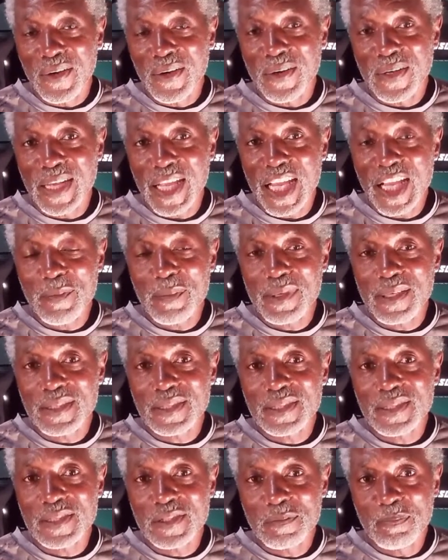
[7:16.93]
Her name
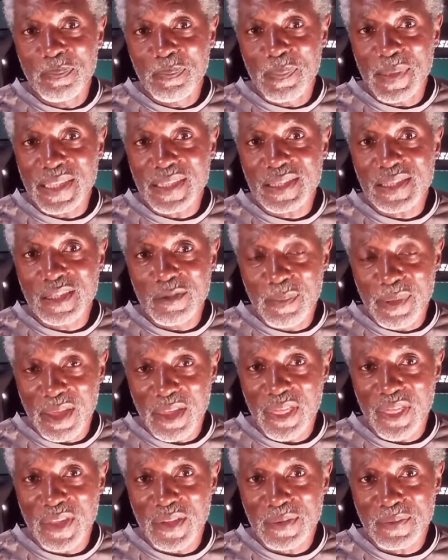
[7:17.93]
is
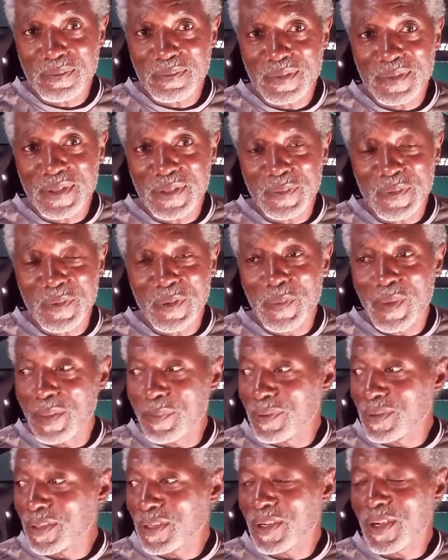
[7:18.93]
Spitzabith.
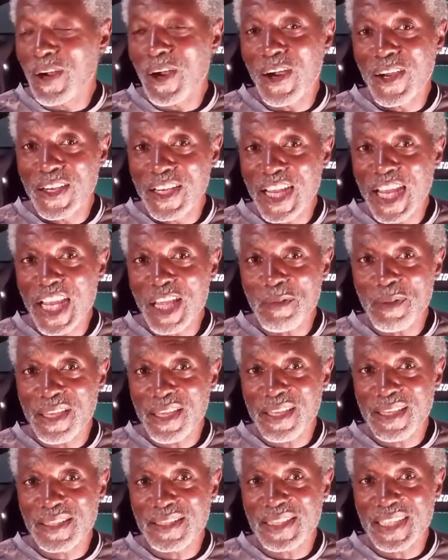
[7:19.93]
Remember, the car name
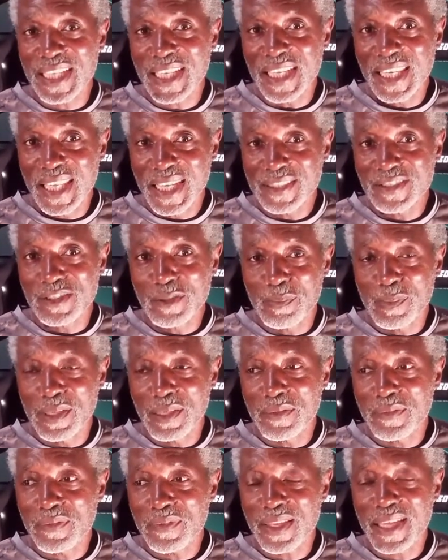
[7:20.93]
is
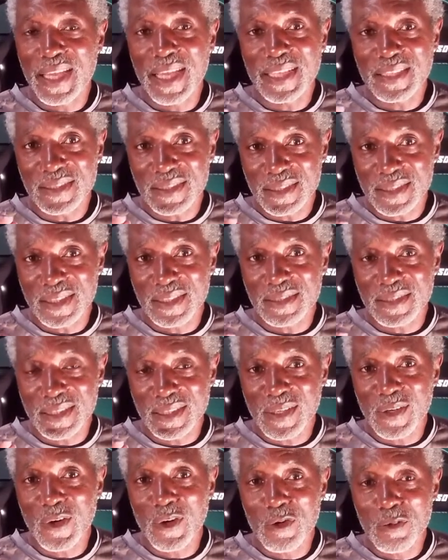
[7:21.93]
Electrobith, and she's
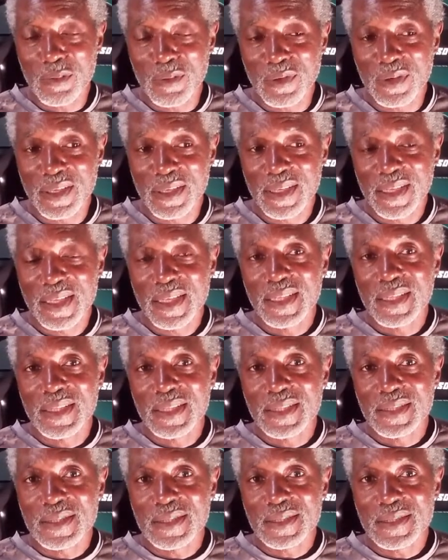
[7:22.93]
a Cobra.
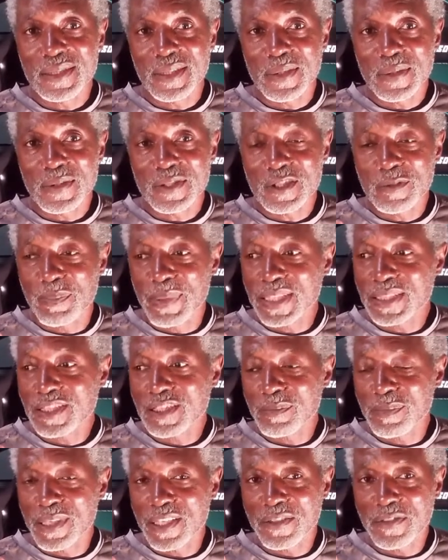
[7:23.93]
So
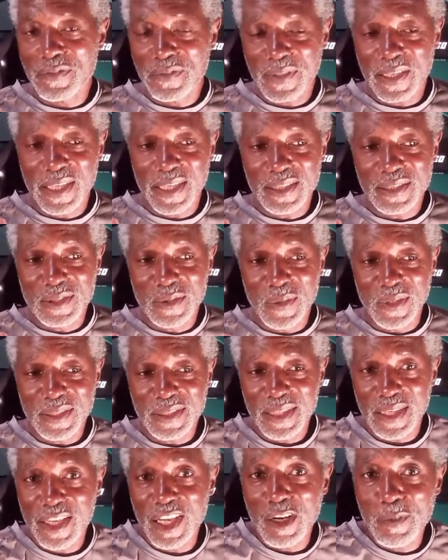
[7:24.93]
Spitzabith is
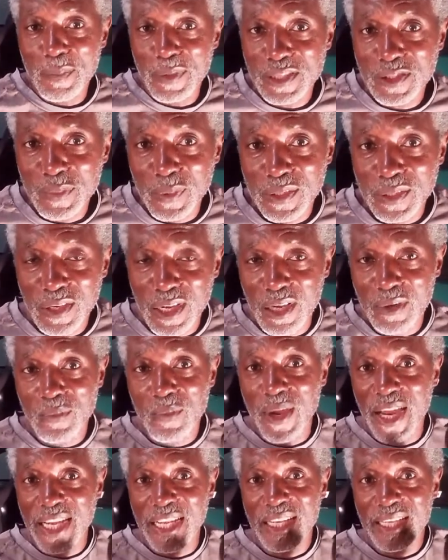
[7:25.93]
going to help us with our
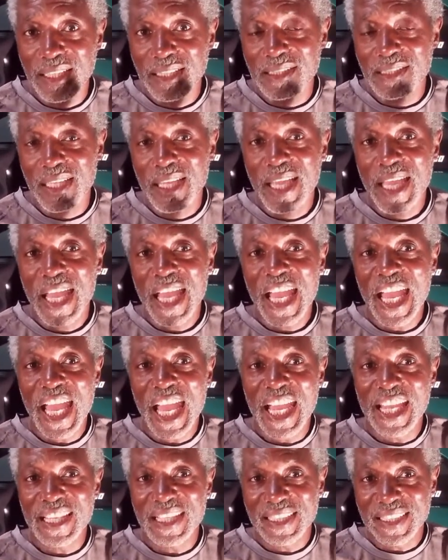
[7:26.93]
ratings
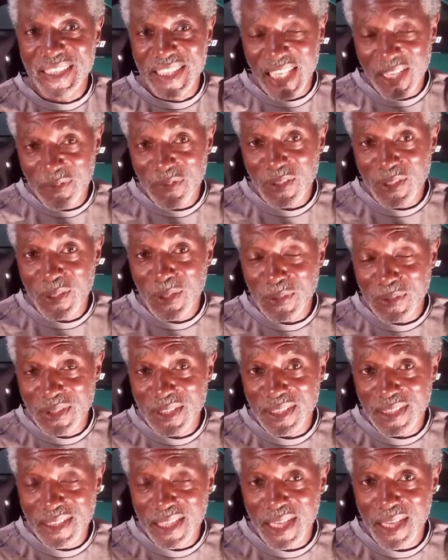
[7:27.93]
and the
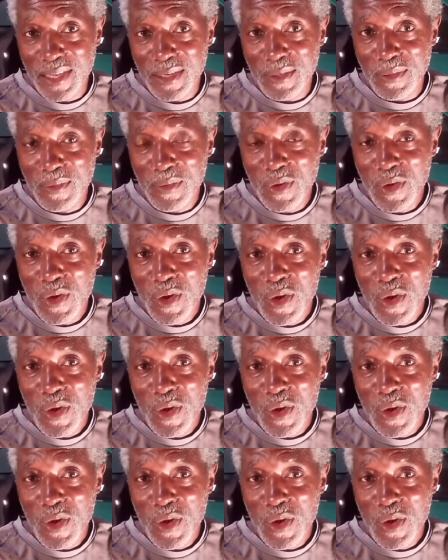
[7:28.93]
difficulty scale